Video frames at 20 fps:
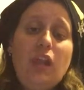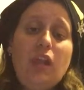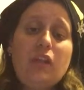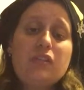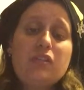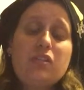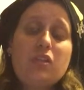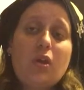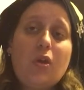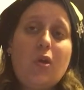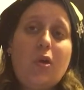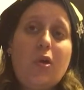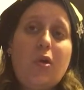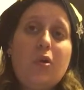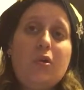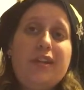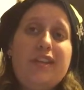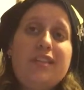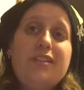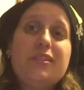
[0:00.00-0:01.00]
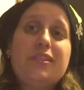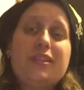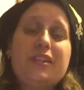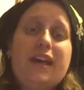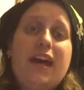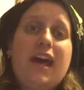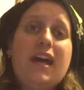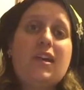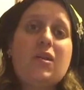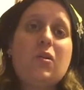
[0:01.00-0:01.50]
So either
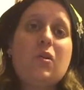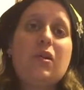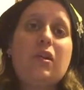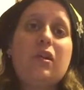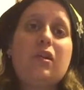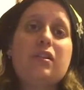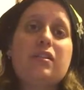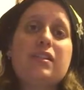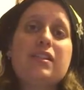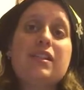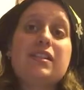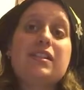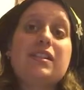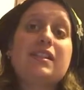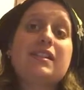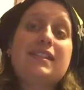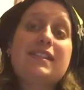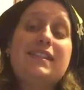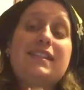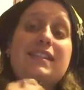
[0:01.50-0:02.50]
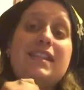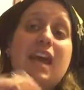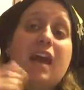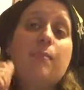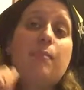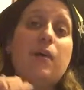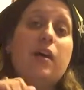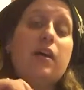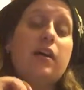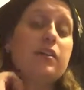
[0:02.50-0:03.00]
that, or since it's
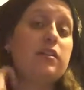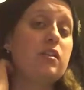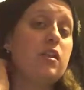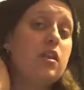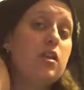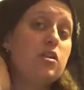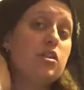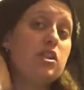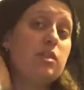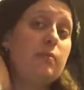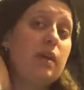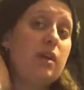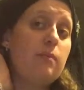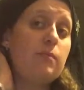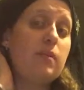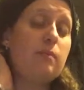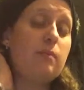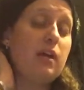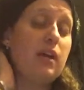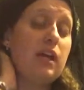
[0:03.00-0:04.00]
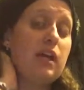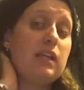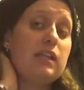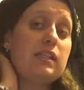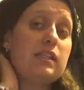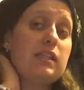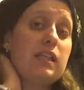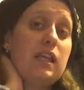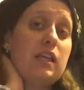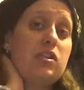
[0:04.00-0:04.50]
snap-on, she might be my
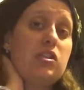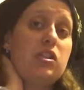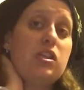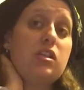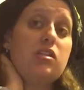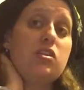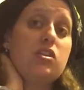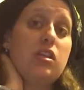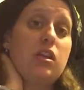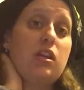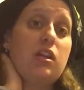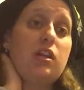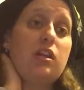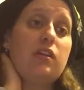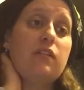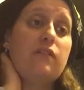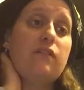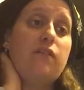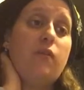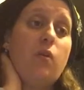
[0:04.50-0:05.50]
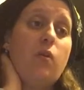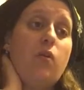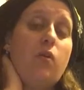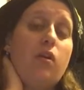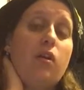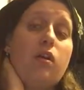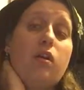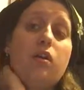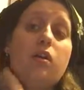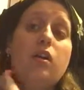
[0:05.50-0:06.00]
stage ninja
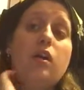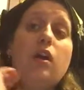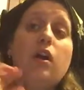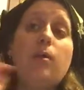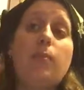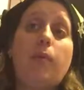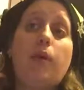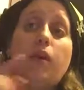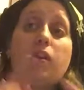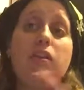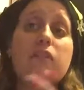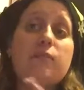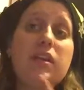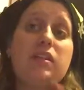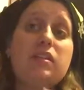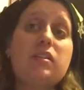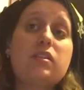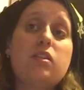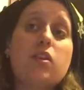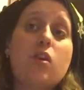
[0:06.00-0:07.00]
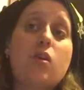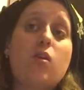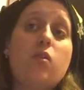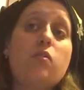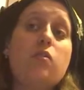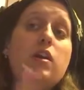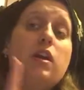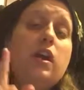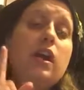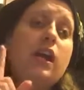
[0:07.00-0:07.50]
for part of my
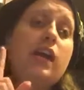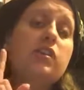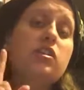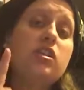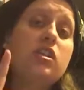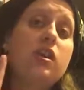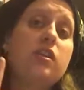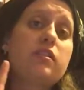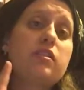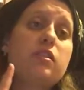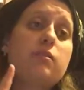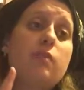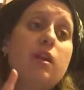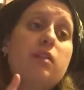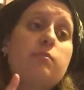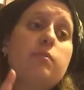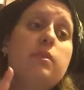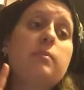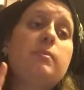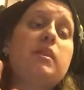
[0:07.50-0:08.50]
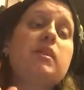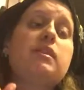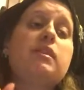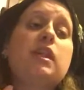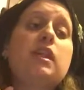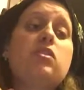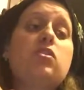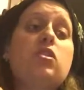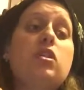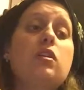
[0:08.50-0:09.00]
snow, and she also might be my
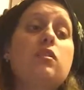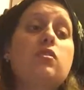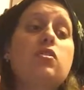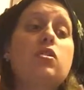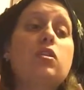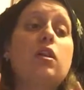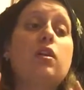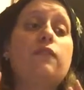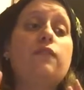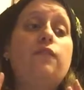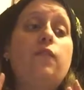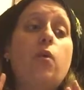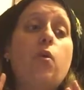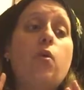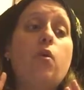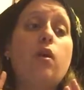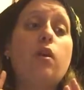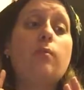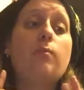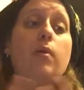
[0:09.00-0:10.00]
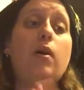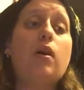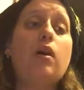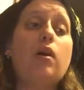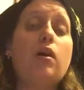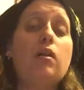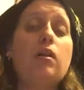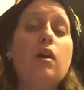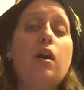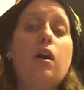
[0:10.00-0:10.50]
stage ninja for
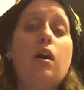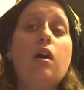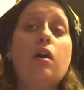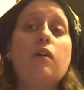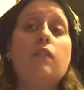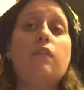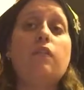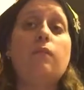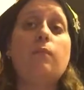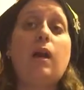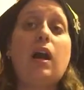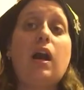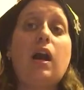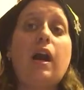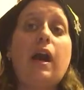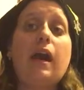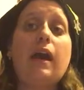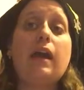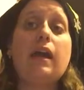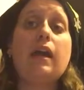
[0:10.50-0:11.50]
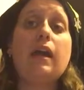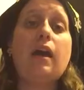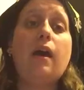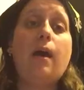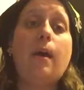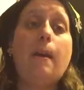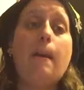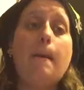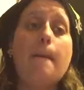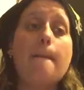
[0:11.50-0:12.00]
part of my,
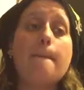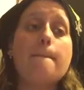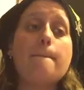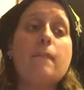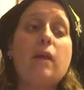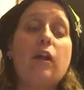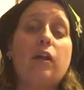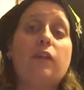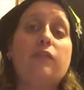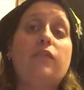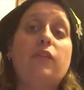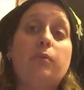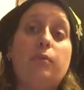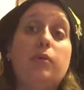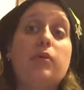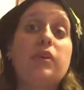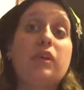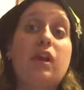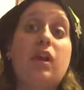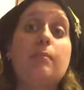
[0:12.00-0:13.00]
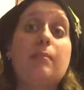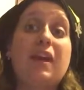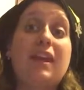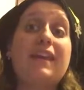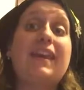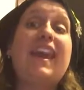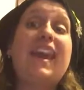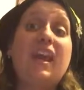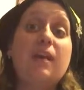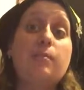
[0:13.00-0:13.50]
or for putting on my
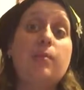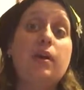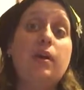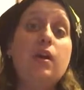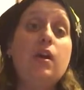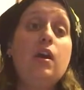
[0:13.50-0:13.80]
cape,